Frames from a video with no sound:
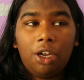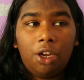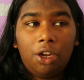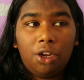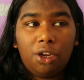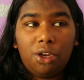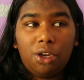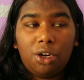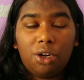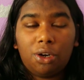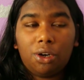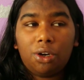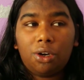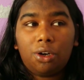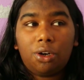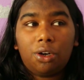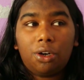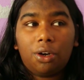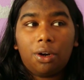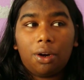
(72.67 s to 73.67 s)

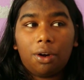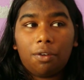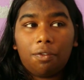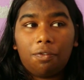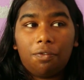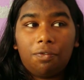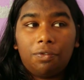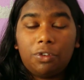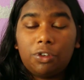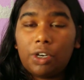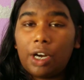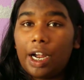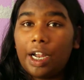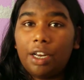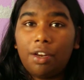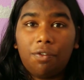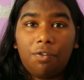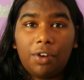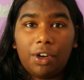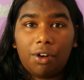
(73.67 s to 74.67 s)
you're trying
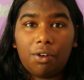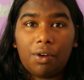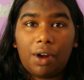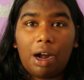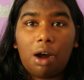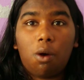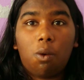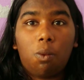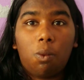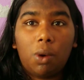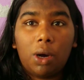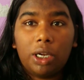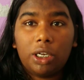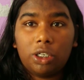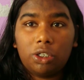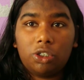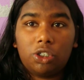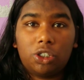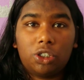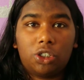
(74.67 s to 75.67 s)
to figure out what
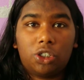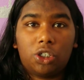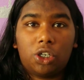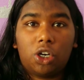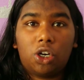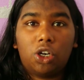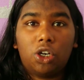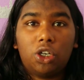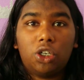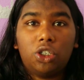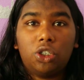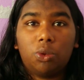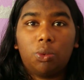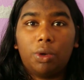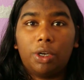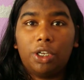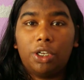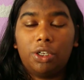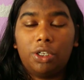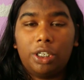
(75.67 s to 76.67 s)
you should charge,
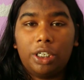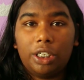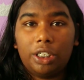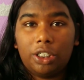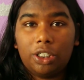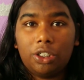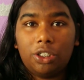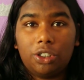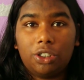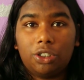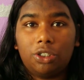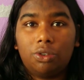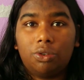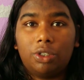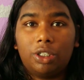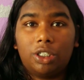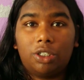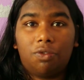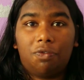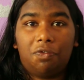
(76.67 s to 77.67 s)
what you need to do
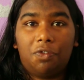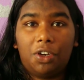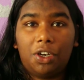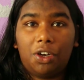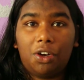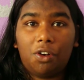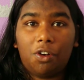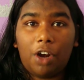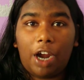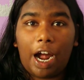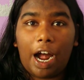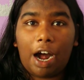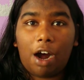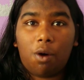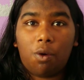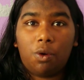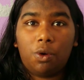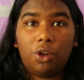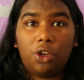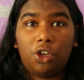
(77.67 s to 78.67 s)
is figure
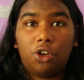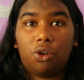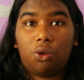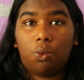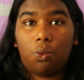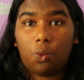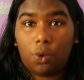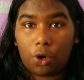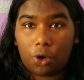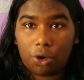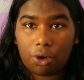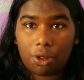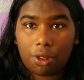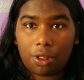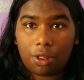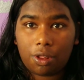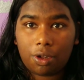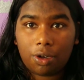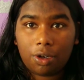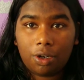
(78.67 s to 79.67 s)
out your
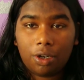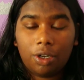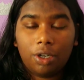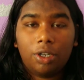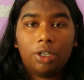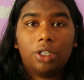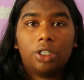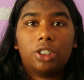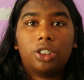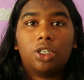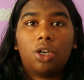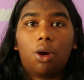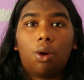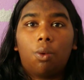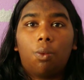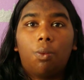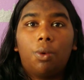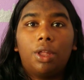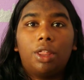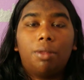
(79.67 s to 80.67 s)
worth. So,
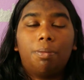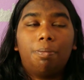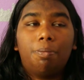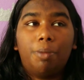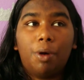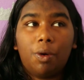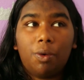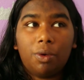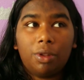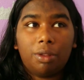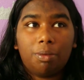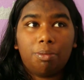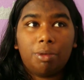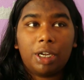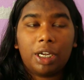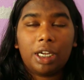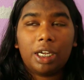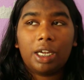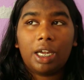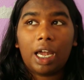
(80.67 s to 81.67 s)
with both
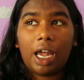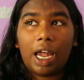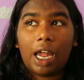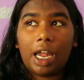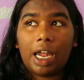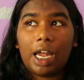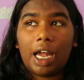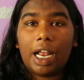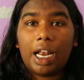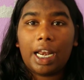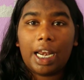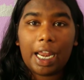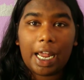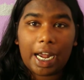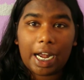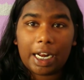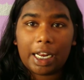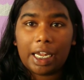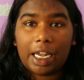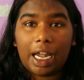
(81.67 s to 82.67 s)
being a
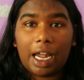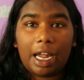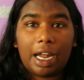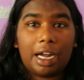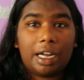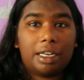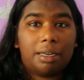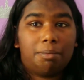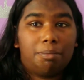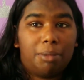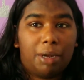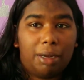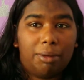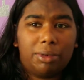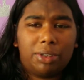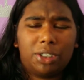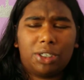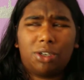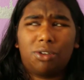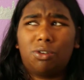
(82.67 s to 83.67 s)
nanny and
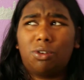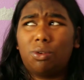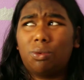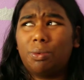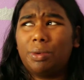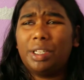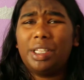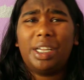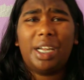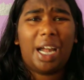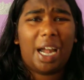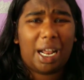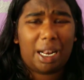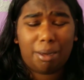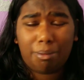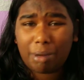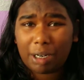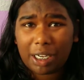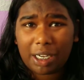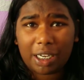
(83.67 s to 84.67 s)
babysitter, or really
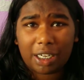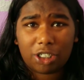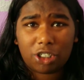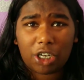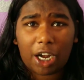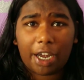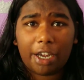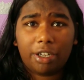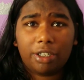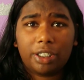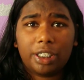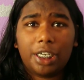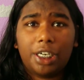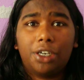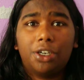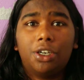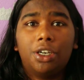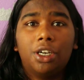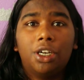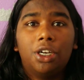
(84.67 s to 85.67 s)
anybody in
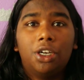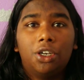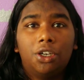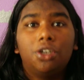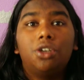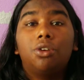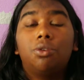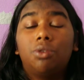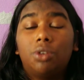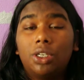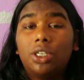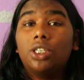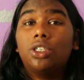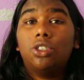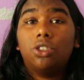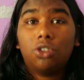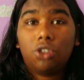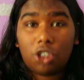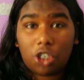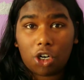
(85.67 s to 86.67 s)
childcare, you need
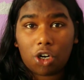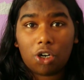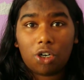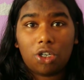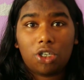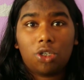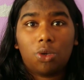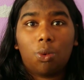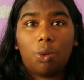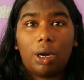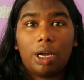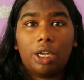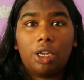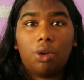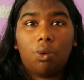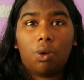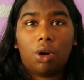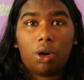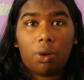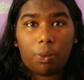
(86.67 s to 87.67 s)
to charge what
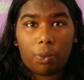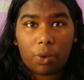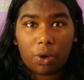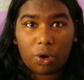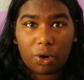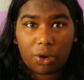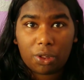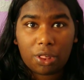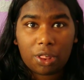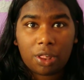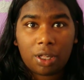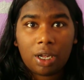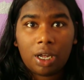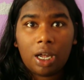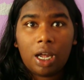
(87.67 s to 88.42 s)
you are worth.